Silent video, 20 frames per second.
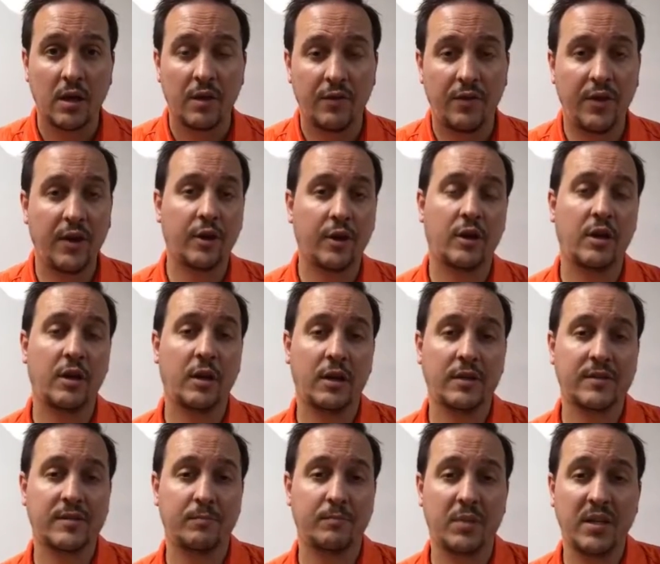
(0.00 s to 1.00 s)
they're going
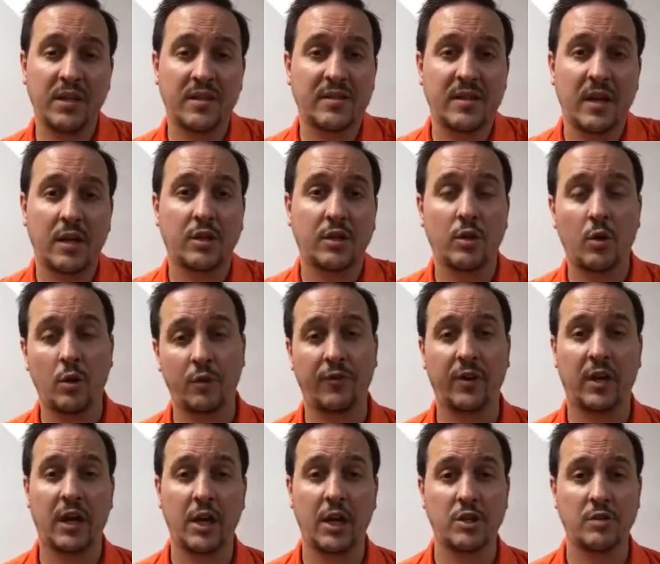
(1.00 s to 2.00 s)
to be sent a
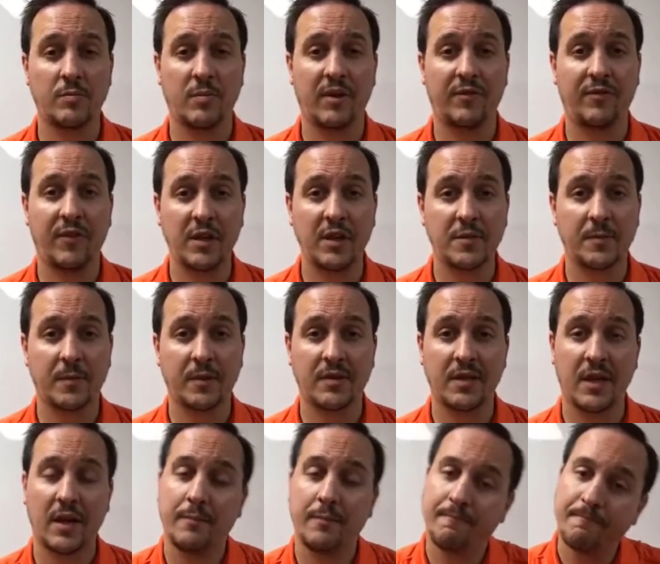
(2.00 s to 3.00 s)
notification by Facebook
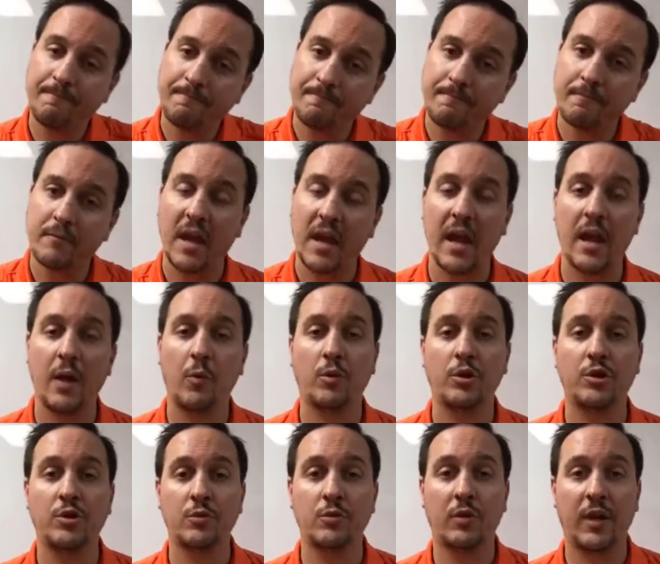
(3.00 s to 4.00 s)
saying, hey,
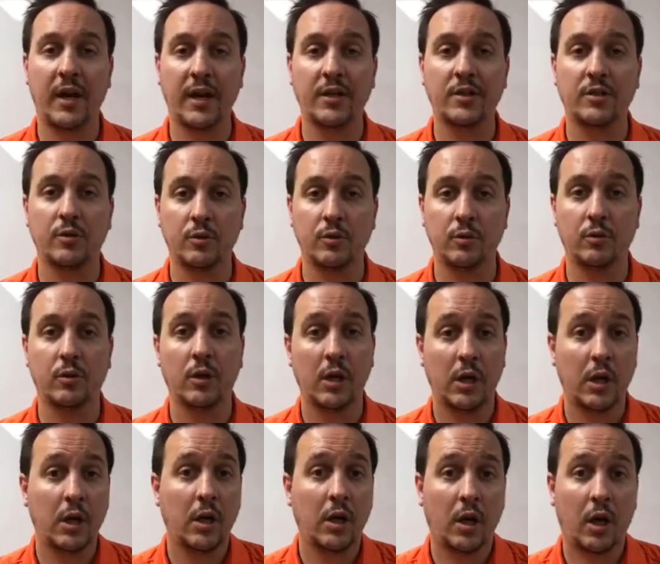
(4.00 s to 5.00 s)
would you like to
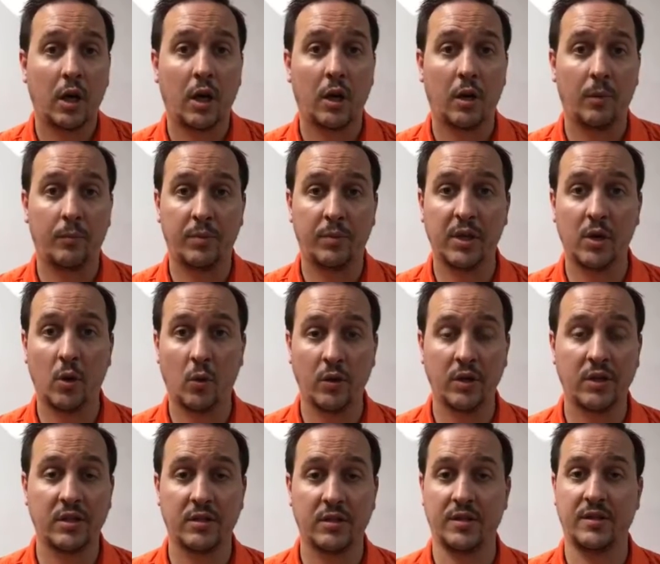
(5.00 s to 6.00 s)
be
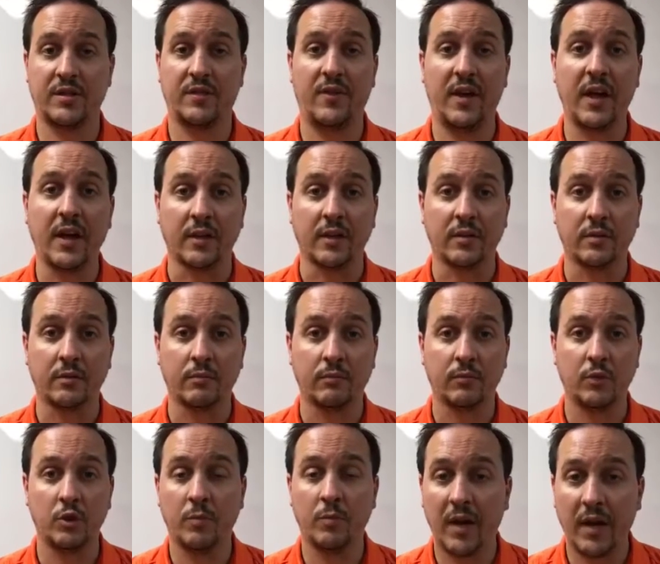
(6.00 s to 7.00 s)
going to this event?
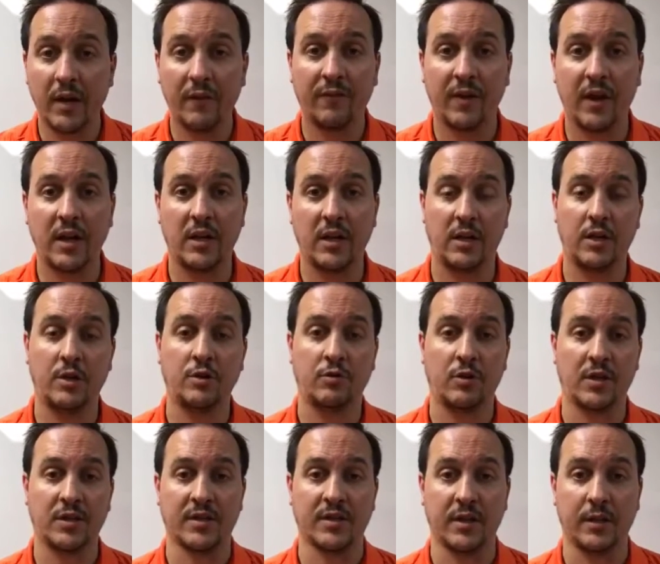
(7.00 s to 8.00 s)
You might find it
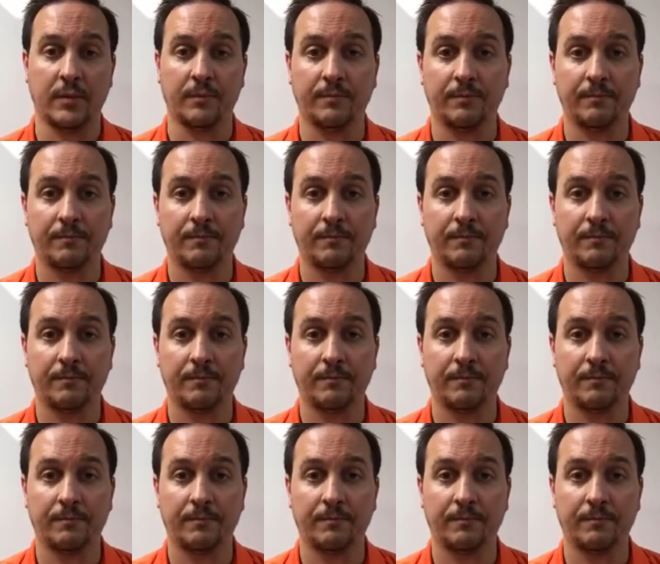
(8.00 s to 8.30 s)
interesting.